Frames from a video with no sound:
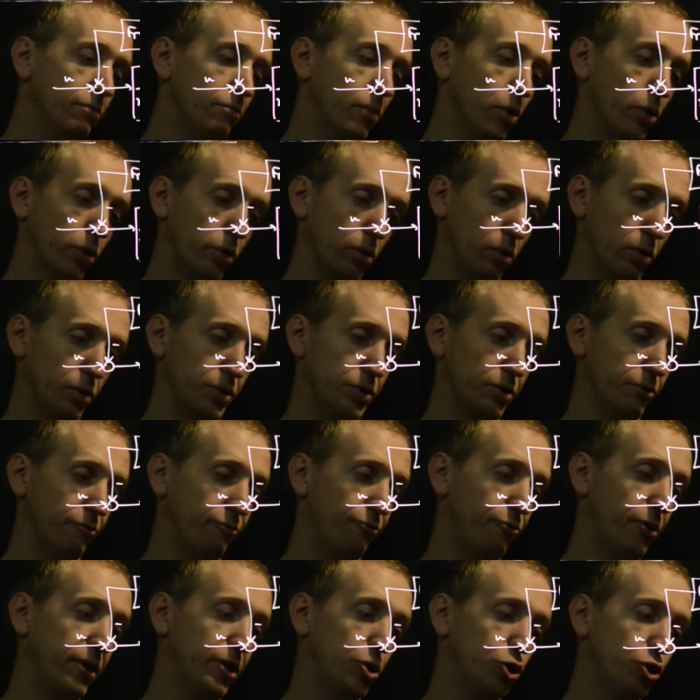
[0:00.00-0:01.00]
models of
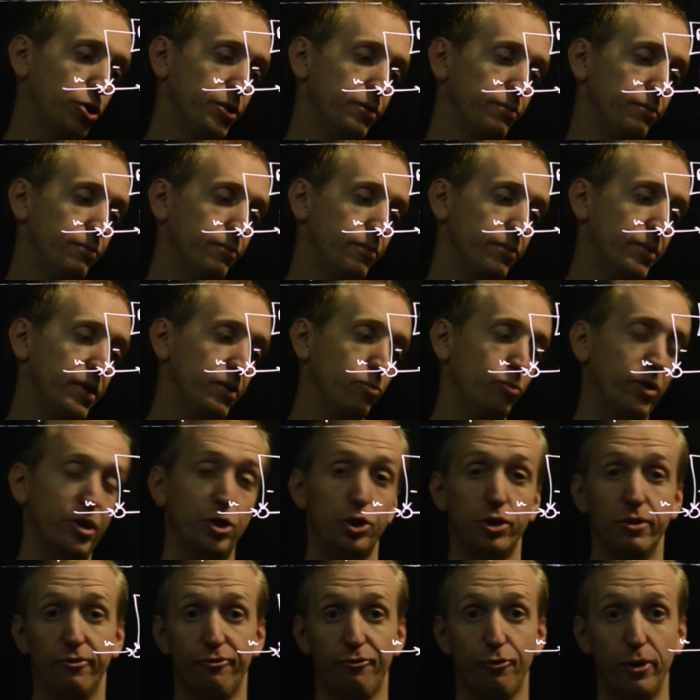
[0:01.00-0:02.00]
friction in
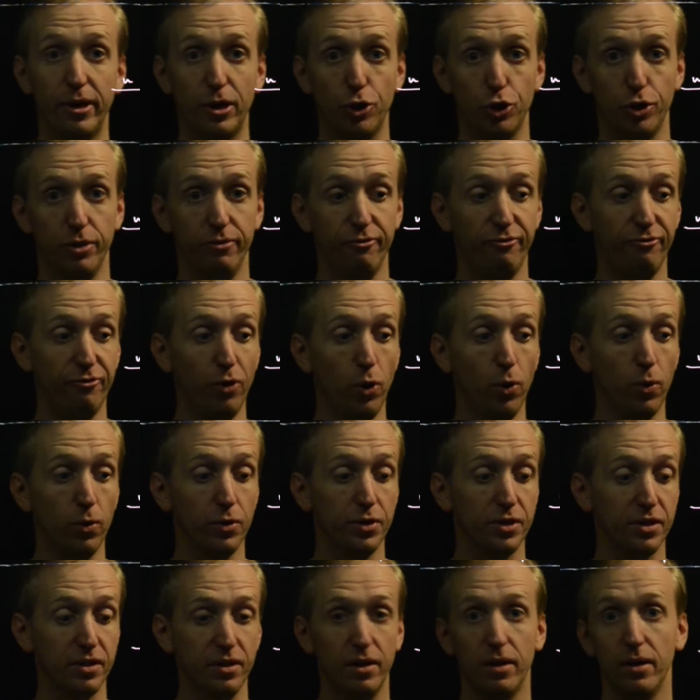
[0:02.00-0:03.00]
which the friction
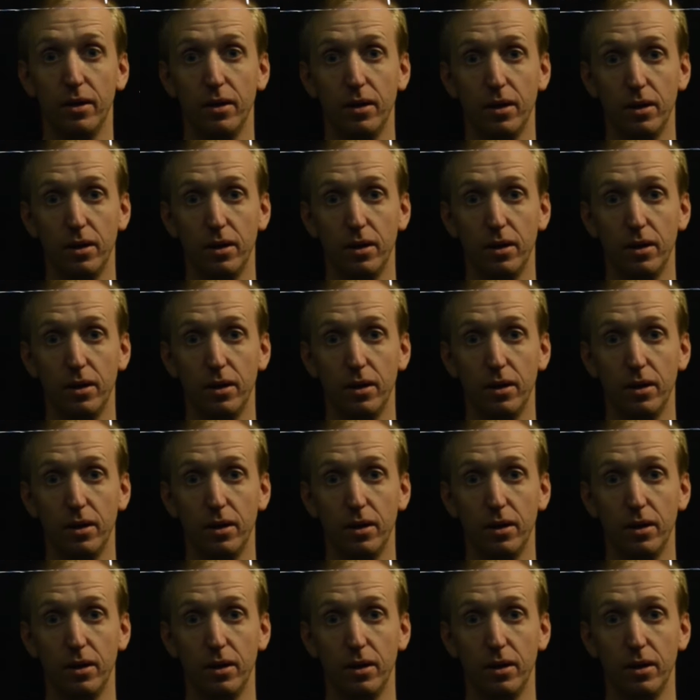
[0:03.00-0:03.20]
force